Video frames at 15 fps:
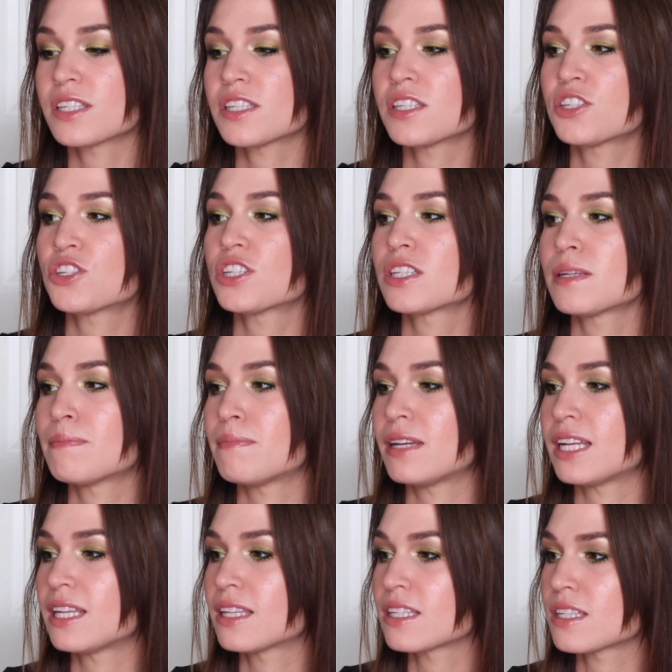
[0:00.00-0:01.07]
This is just a
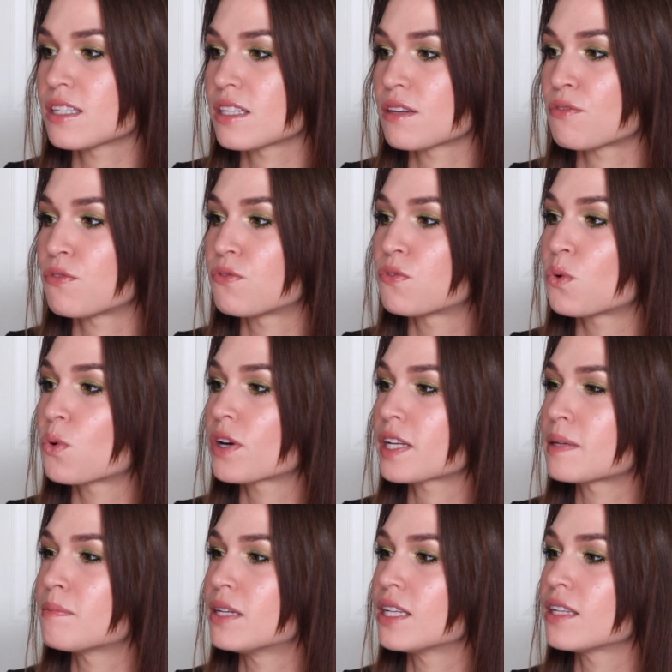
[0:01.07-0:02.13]
mini. This is a
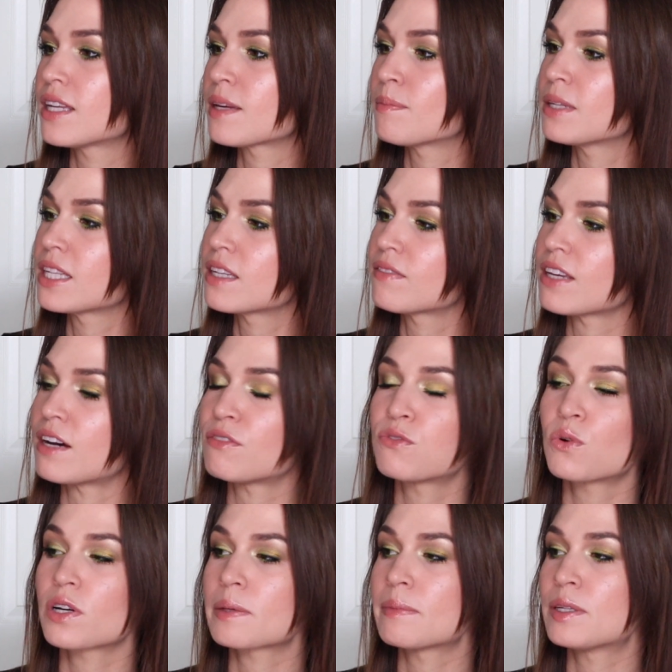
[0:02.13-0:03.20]
40 ml, I believe. Yeah,
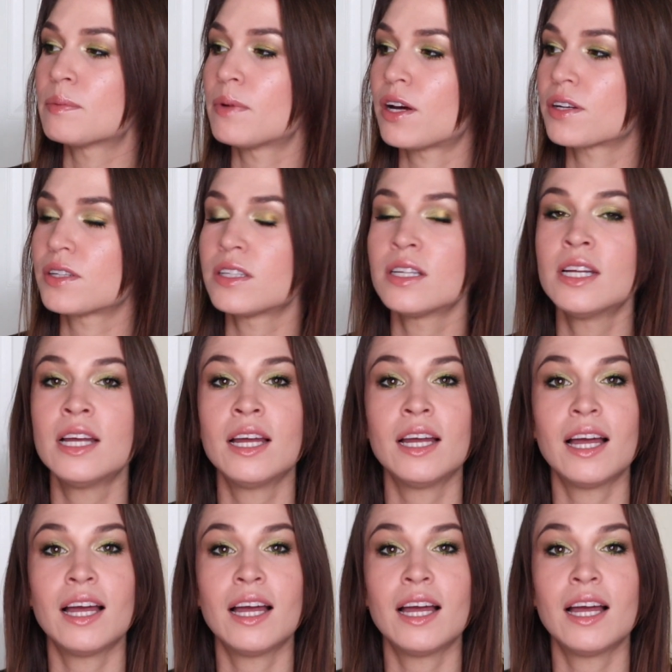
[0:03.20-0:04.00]
40 ml bottle.